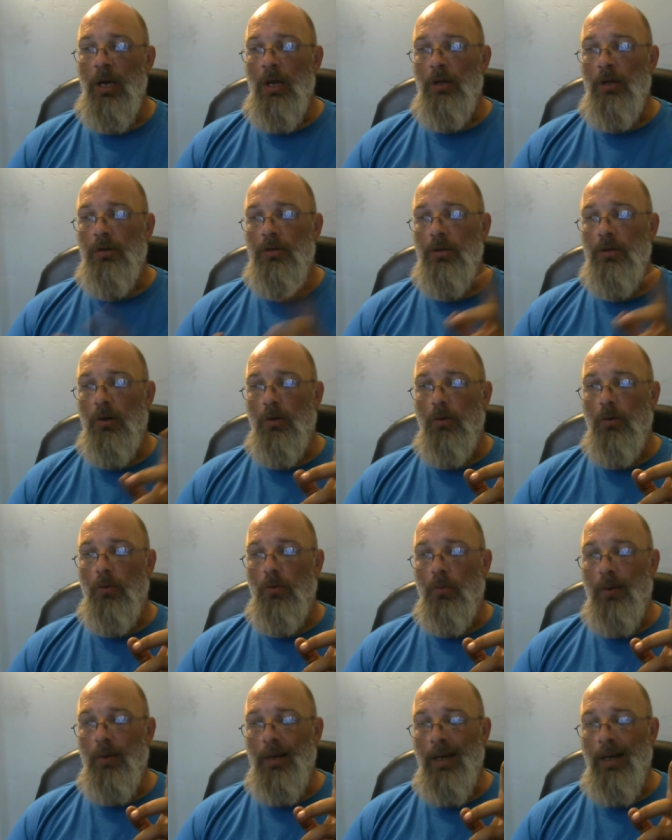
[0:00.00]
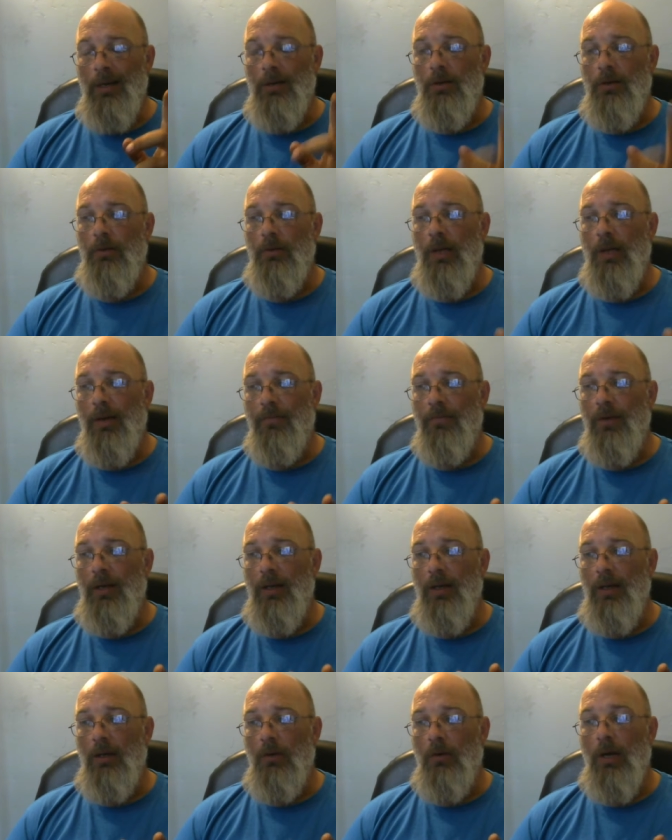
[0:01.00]
So when I do that
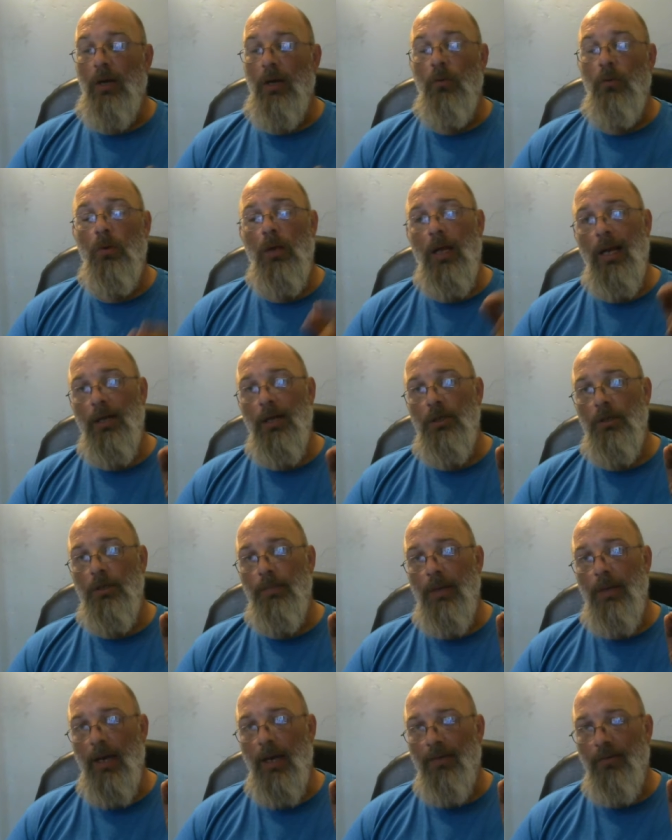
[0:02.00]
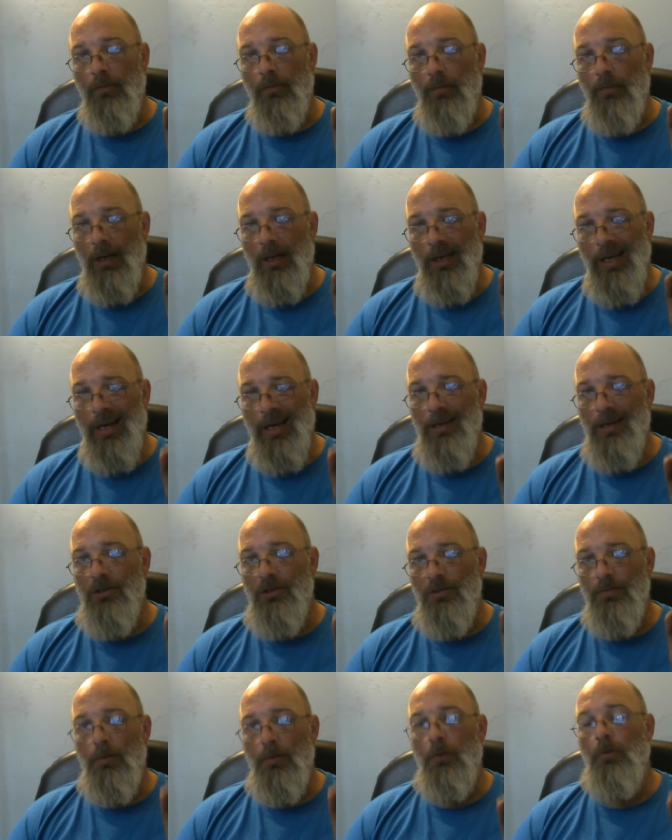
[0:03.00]
video, I will actually be having my last
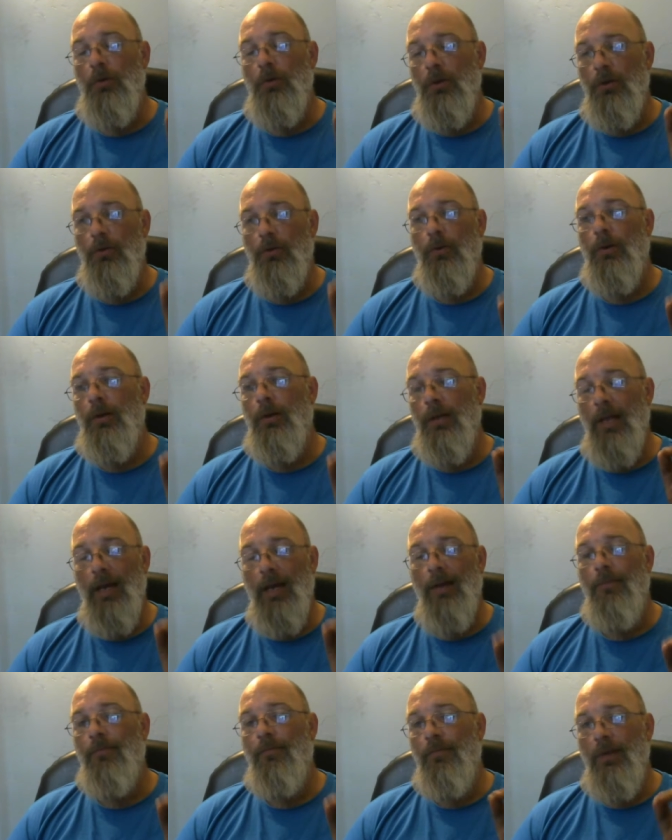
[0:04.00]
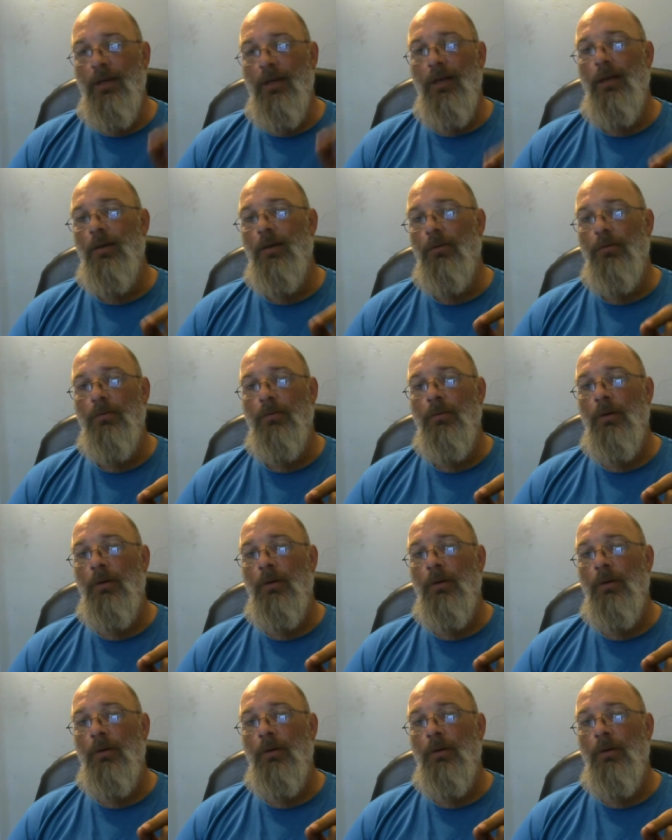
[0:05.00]
smoke during that video,